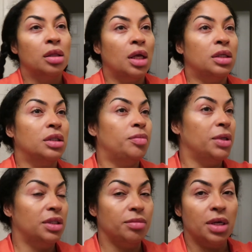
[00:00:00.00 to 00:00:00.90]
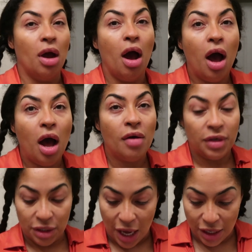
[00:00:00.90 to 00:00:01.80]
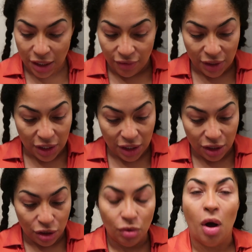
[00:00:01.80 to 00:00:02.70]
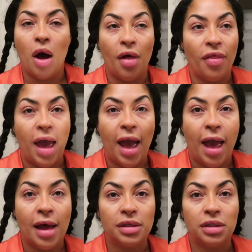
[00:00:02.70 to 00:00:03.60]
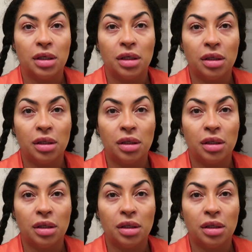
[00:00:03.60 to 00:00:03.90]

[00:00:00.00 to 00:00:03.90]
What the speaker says: That just pissed me off because I didn't even need to do all that.